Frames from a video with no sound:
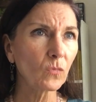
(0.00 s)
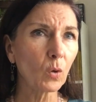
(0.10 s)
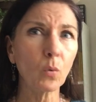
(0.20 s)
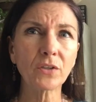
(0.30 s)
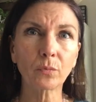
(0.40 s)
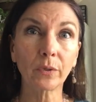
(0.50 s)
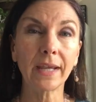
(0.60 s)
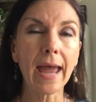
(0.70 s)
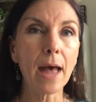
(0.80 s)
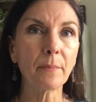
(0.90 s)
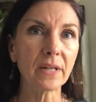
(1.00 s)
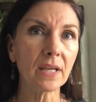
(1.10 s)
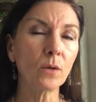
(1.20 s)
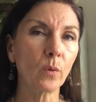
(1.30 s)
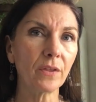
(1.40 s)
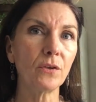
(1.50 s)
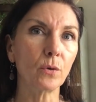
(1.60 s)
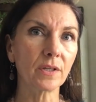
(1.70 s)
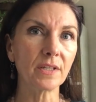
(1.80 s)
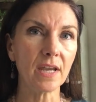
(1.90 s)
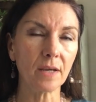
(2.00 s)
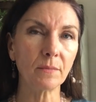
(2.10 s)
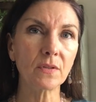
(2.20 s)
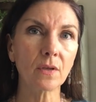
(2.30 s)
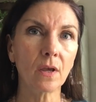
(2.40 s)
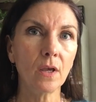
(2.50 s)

what's really happening with your teams,